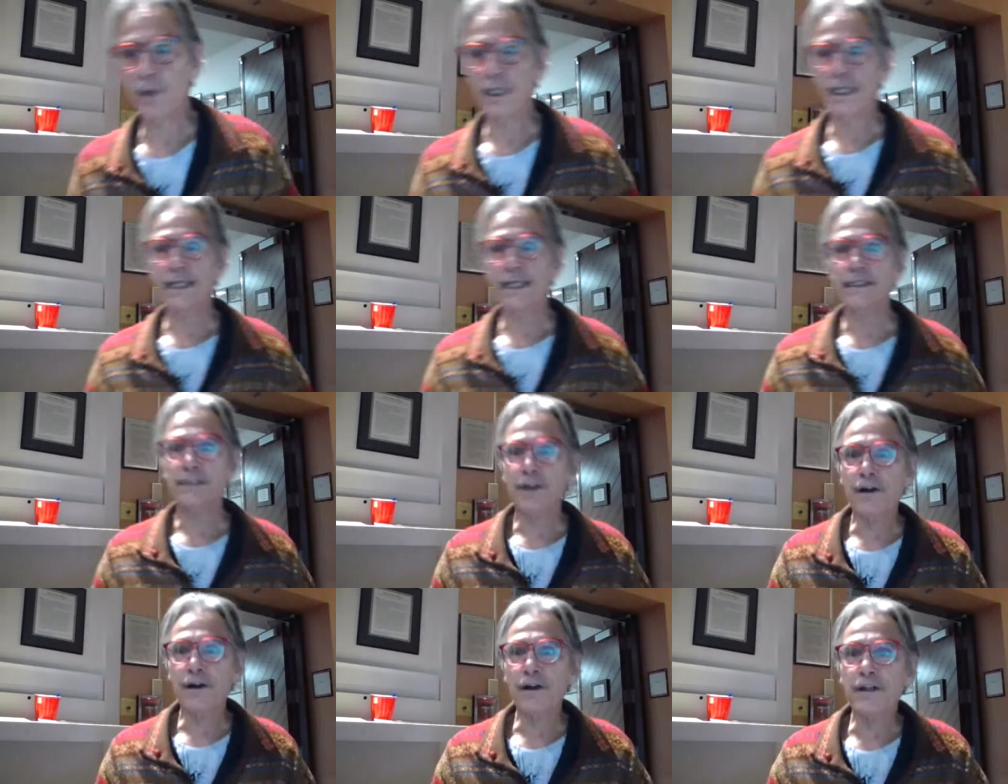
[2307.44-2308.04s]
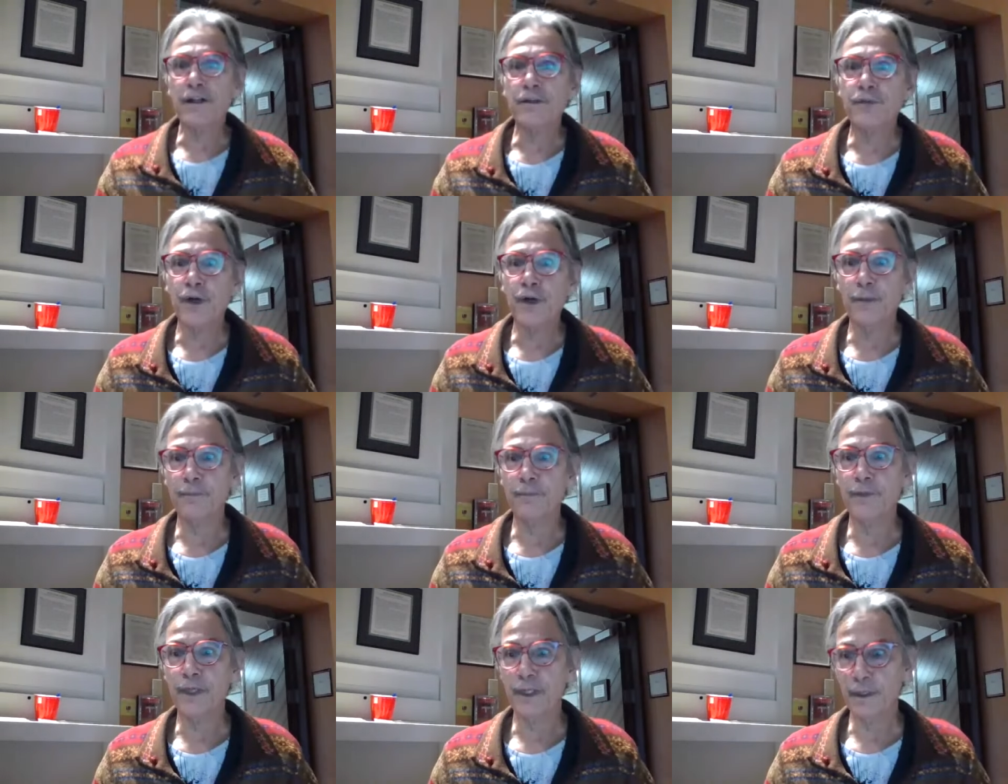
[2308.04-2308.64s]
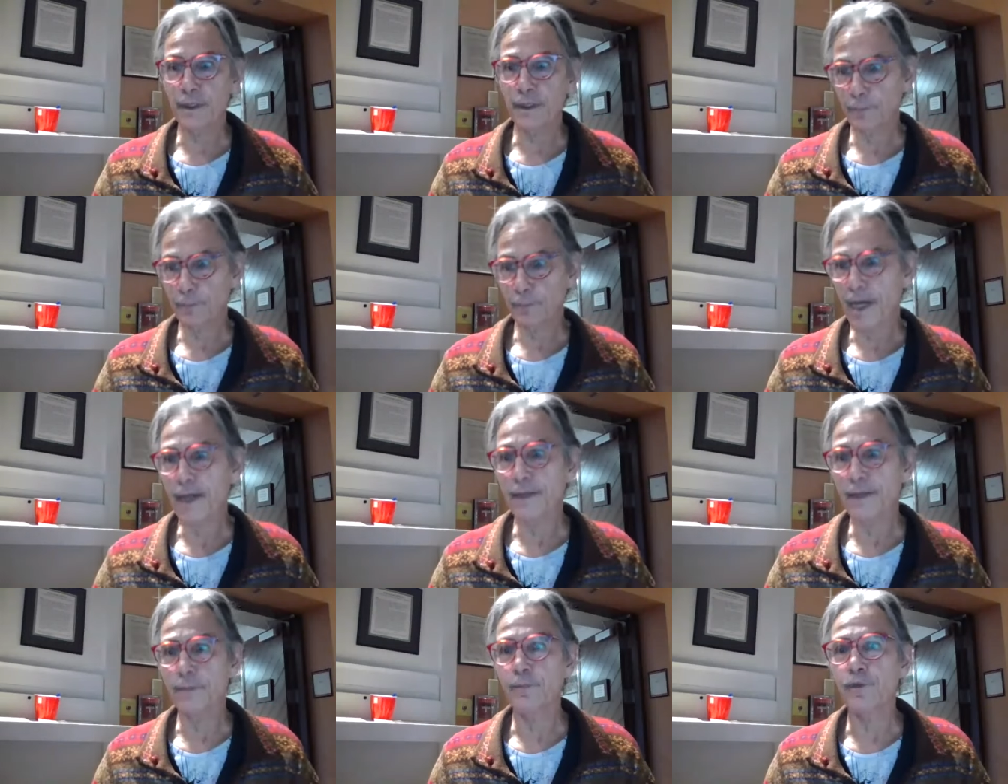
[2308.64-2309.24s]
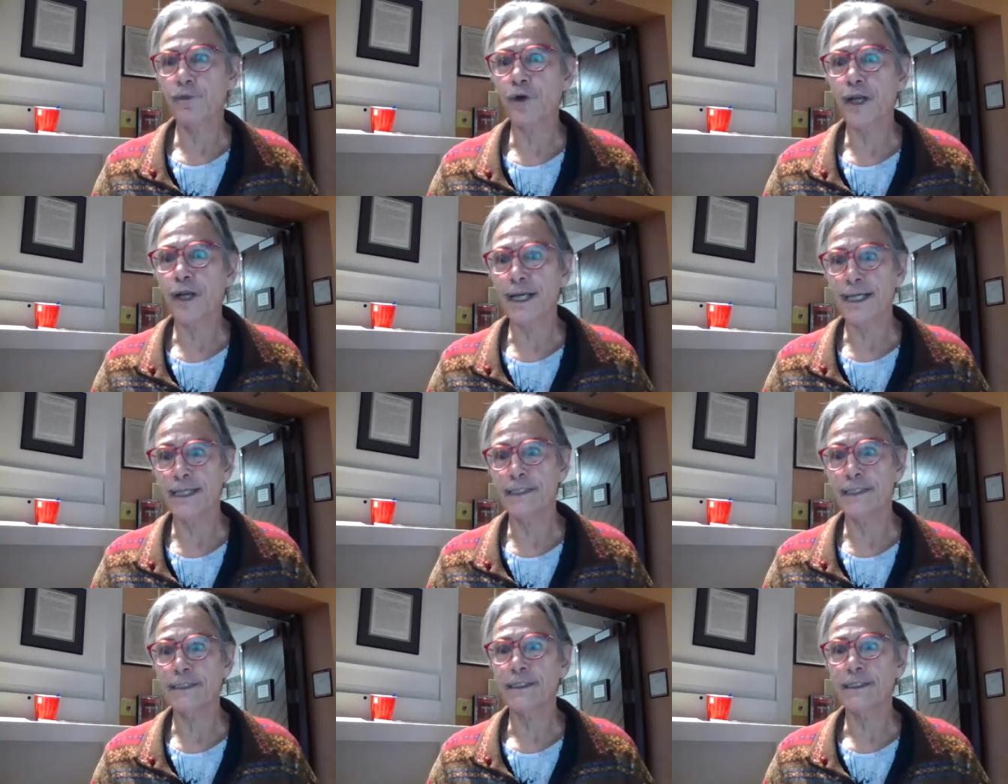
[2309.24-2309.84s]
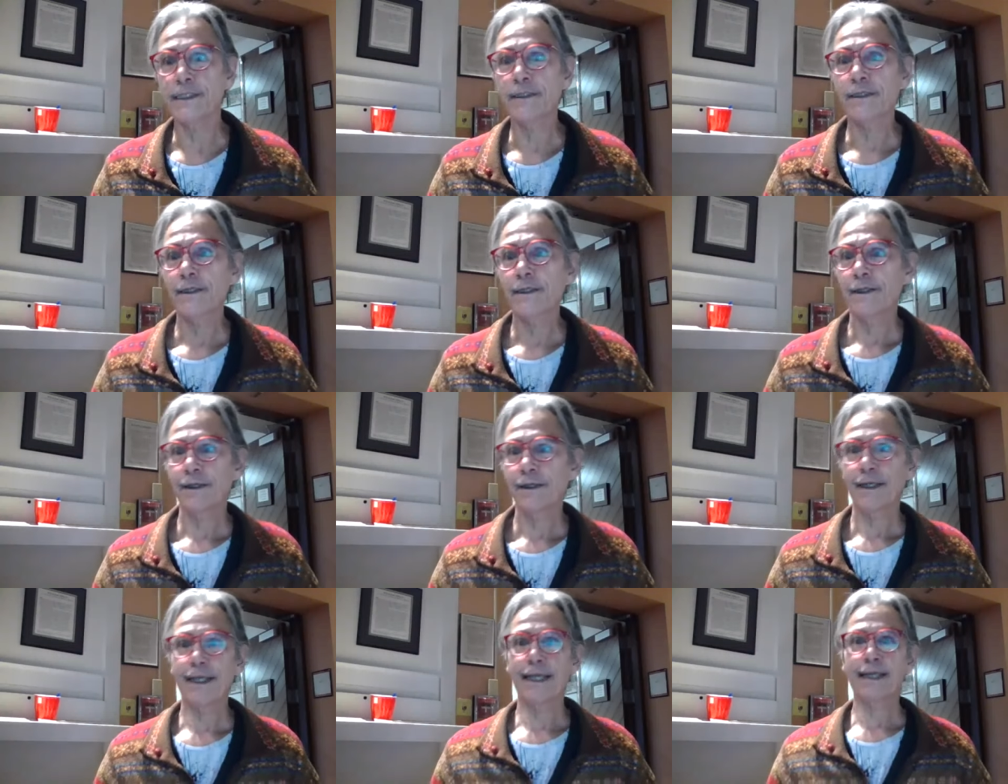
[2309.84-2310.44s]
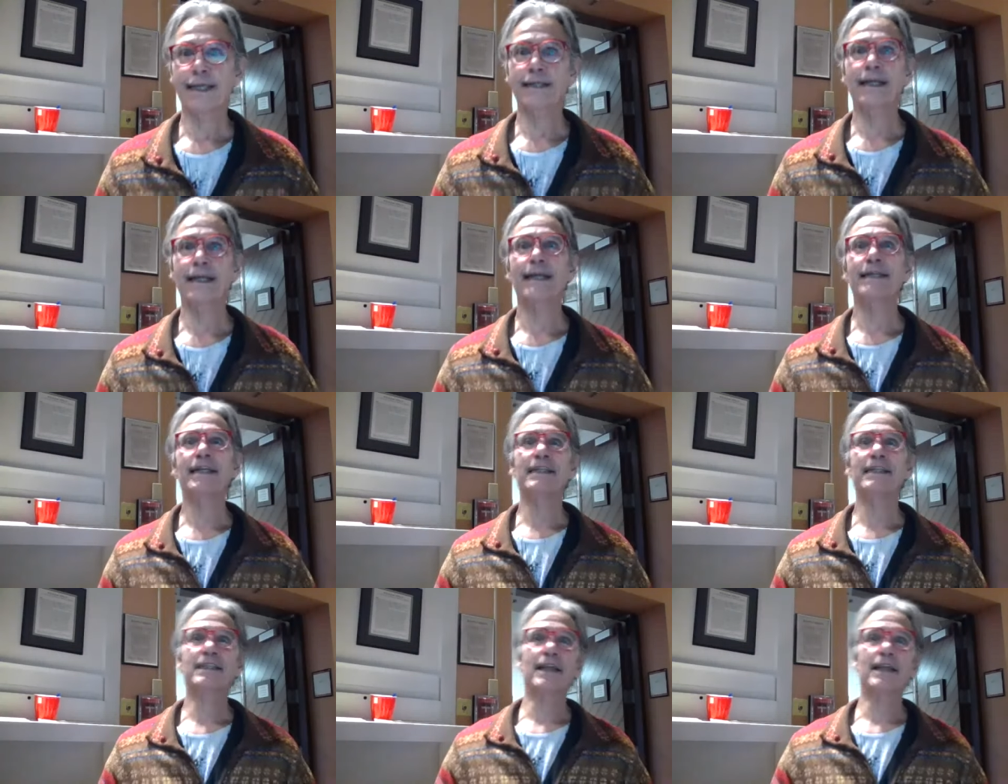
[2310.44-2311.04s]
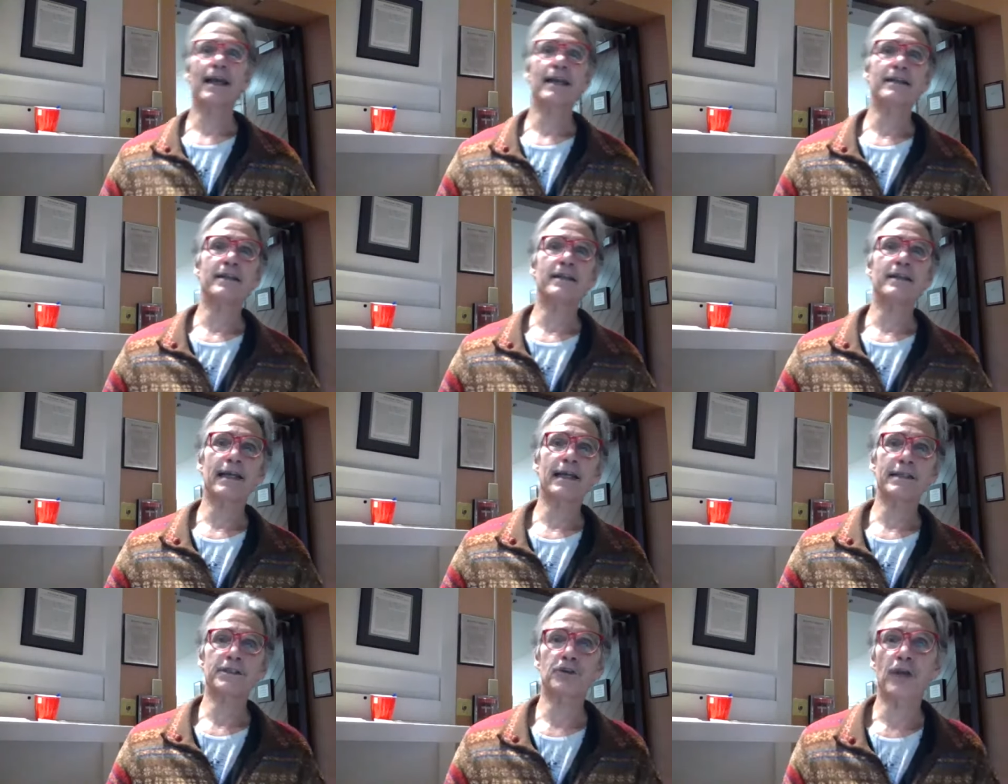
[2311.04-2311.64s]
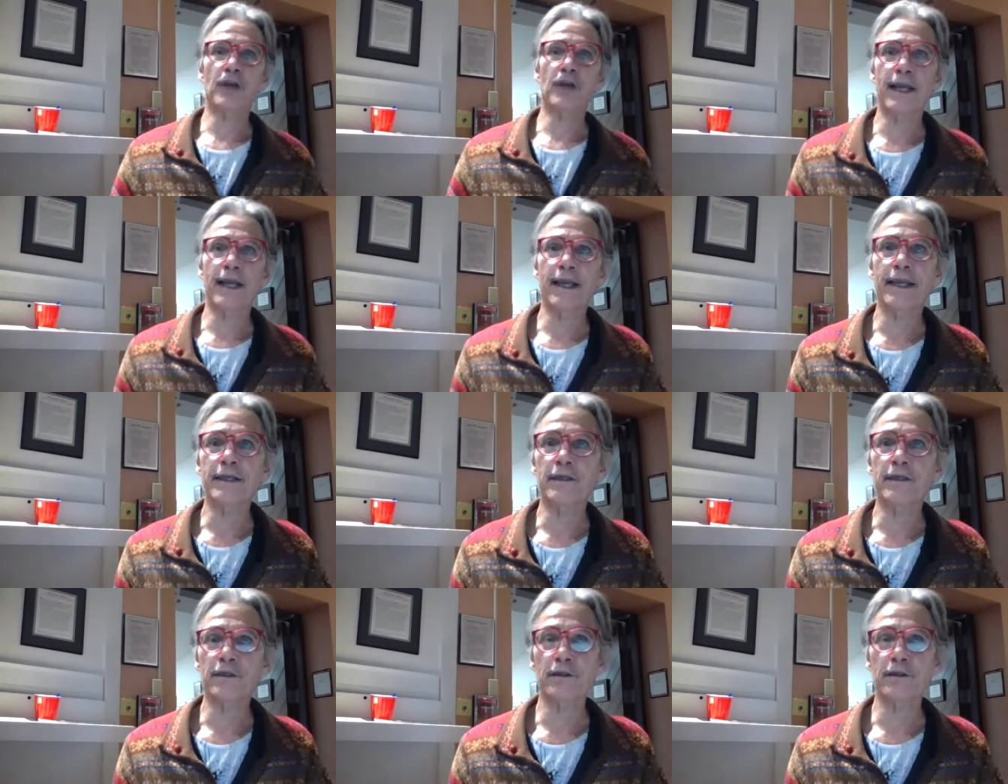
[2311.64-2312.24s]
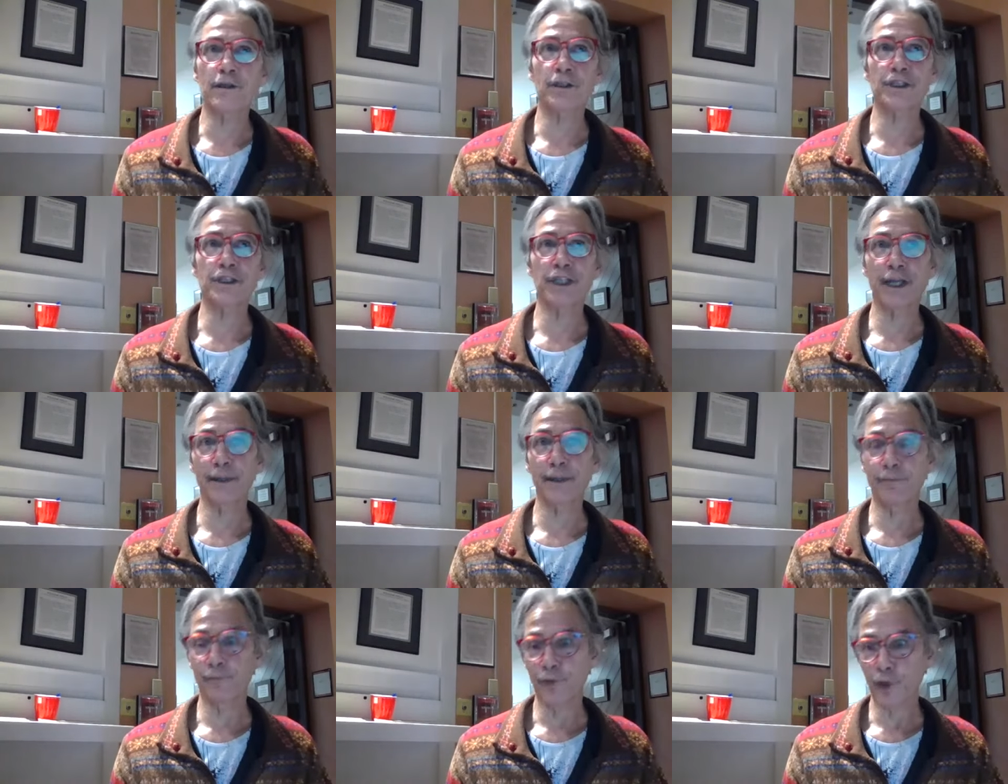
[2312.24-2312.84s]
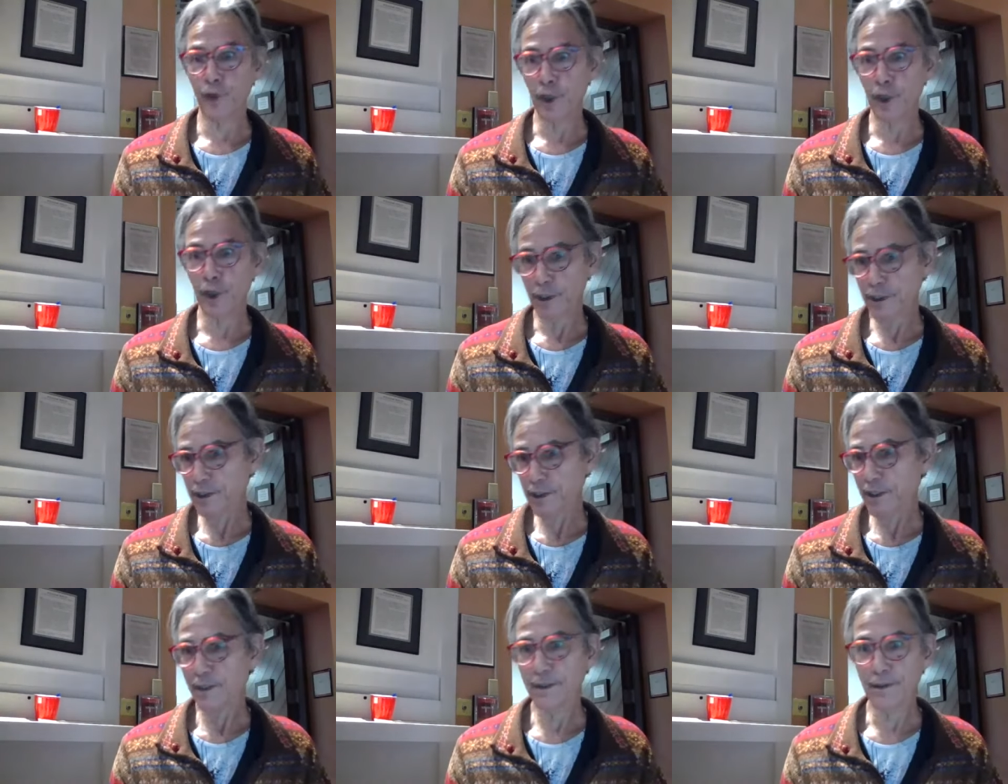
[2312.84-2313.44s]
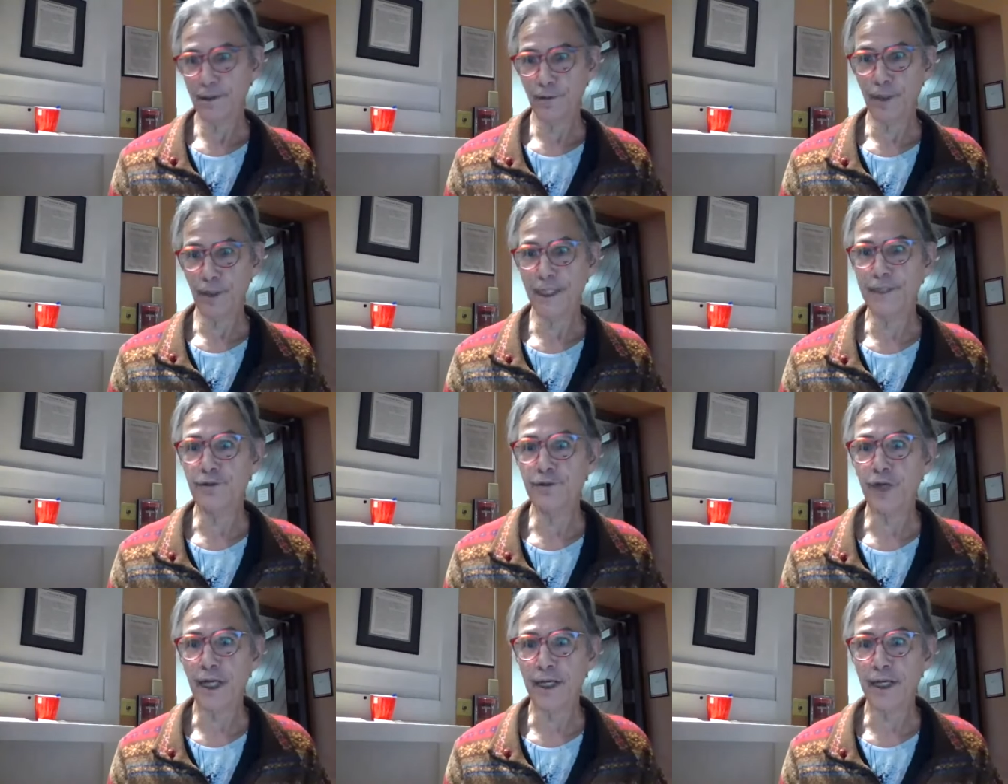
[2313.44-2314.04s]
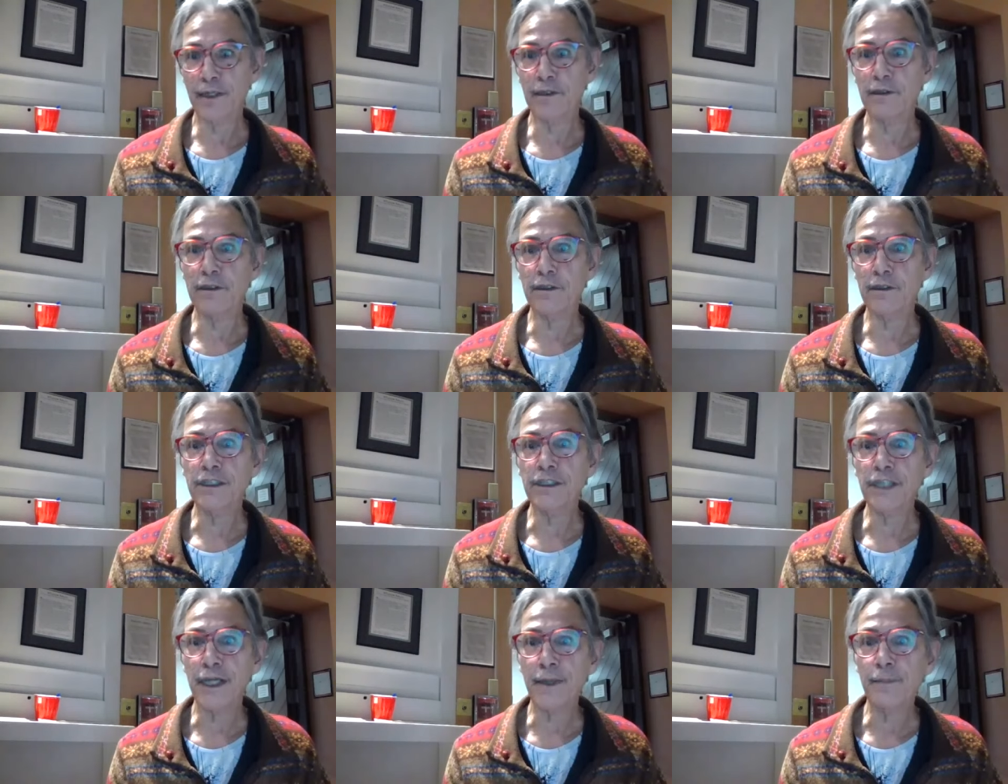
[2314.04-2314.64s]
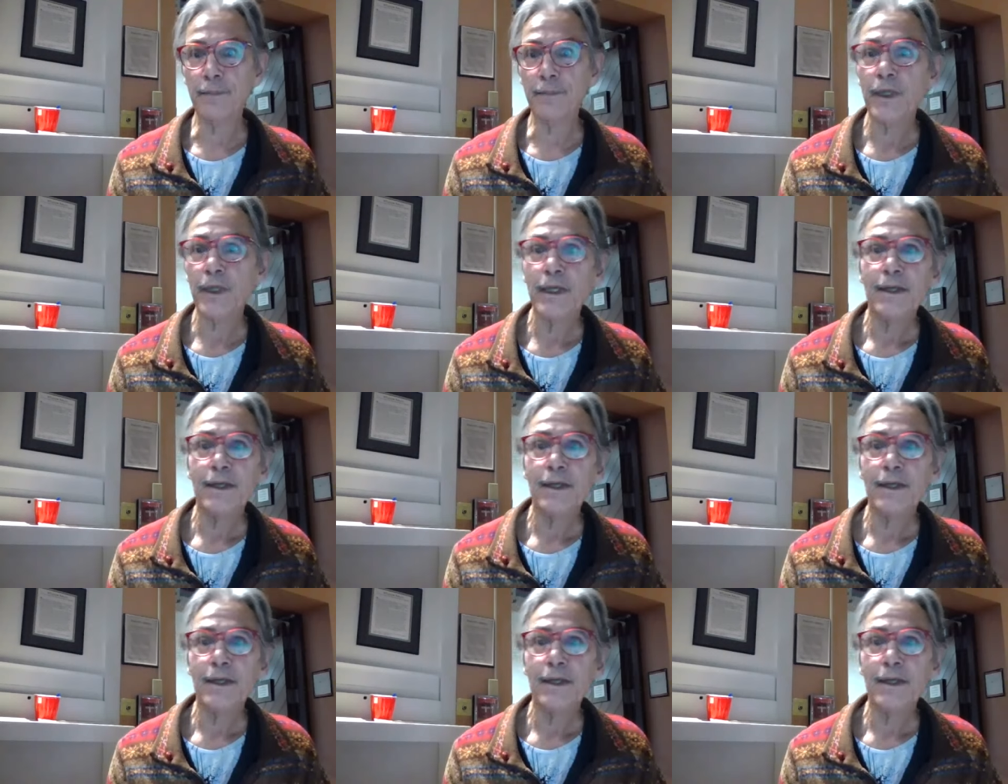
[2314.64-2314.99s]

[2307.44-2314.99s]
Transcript: well, I started from the bottom right and I designed that triangular shape first, the red triangular shape.